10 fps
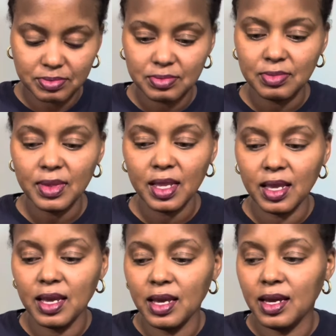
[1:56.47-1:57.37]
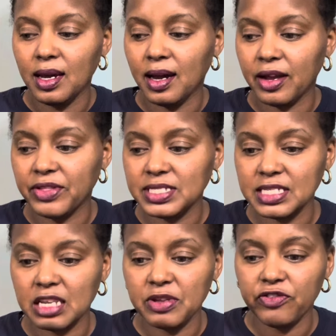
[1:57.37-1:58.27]
all right, this is
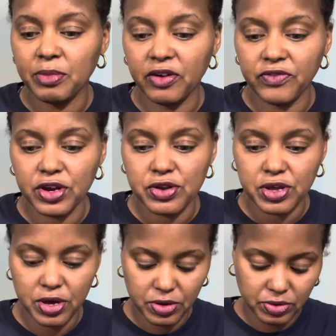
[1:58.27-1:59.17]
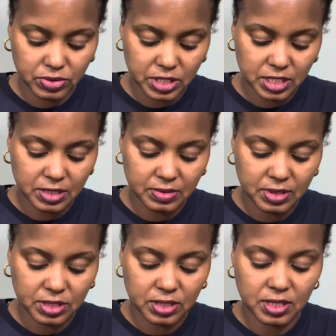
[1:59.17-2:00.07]
going to be for my Virgos.
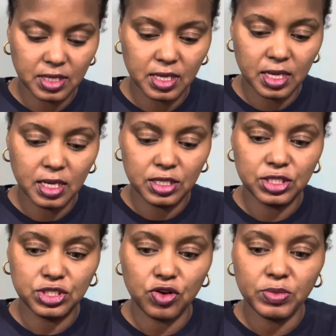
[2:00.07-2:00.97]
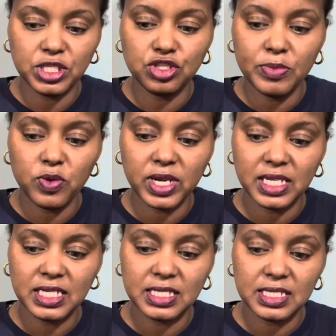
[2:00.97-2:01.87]
Show me what I
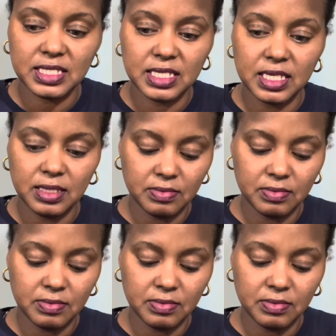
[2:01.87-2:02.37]
need to see.